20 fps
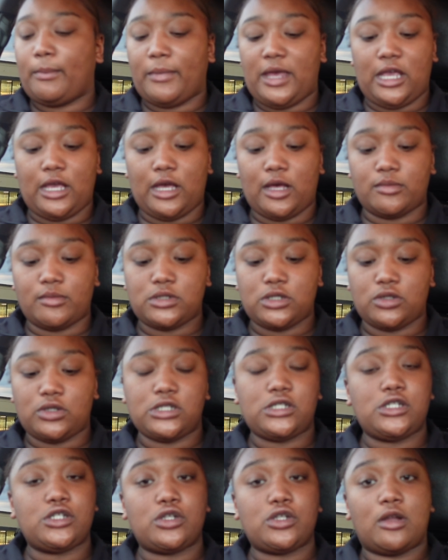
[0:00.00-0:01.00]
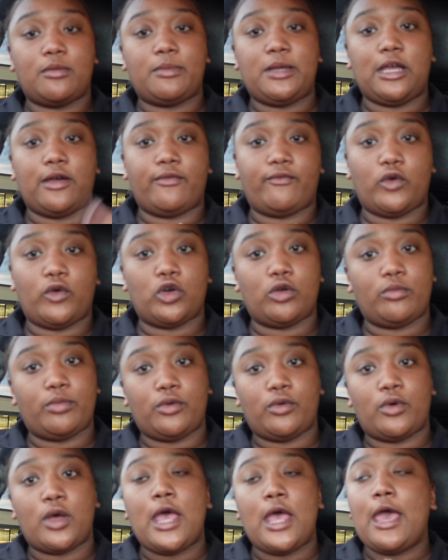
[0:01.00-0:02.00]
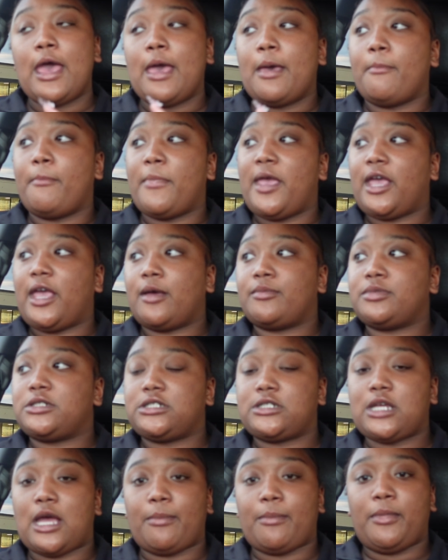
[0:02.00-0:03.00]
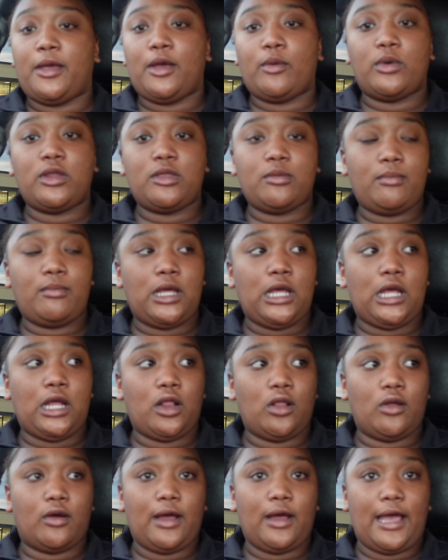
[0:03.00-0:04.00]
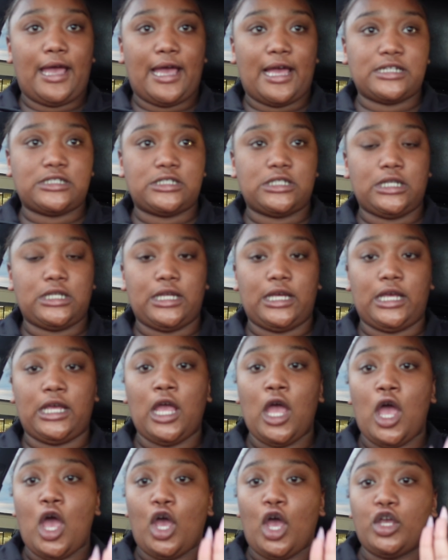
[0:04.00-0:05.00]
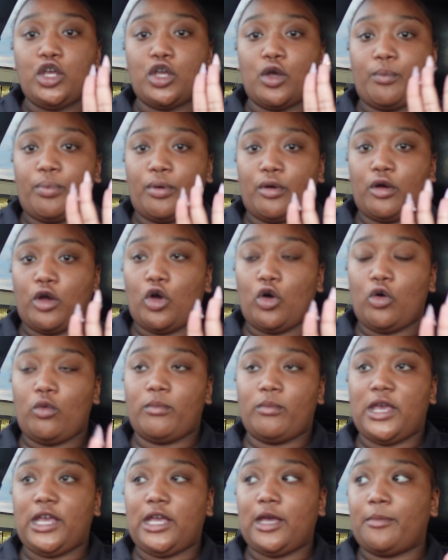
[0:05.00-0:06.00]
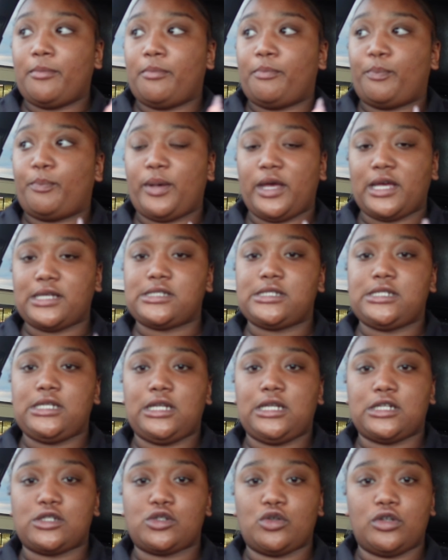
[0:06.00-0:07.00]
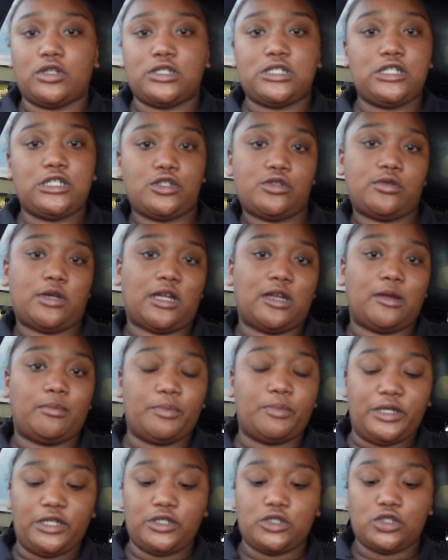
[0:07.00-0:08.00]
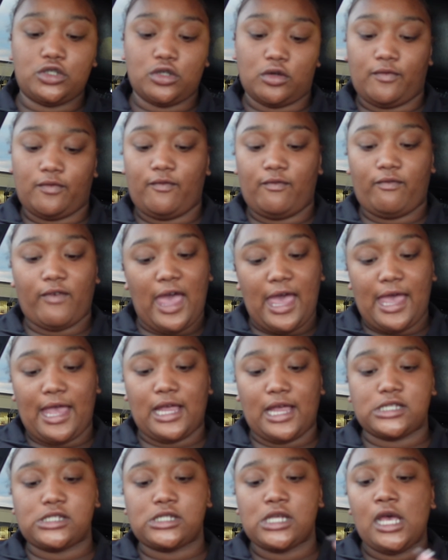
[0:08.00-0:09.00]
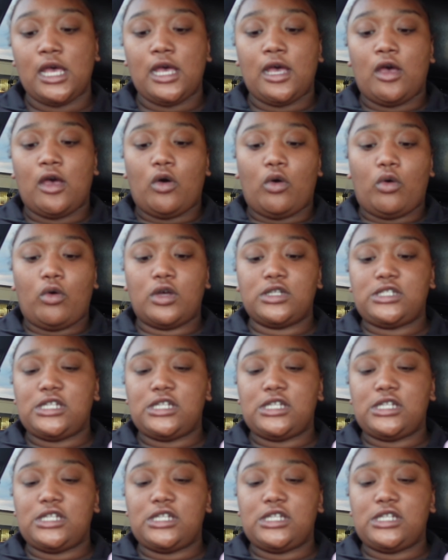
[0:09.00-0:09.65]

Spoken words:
makeup. So this is going to be affordable makeup shopping with me, Laura Ashley, your pro makeup bestie that's going to teach you how to beat your face. On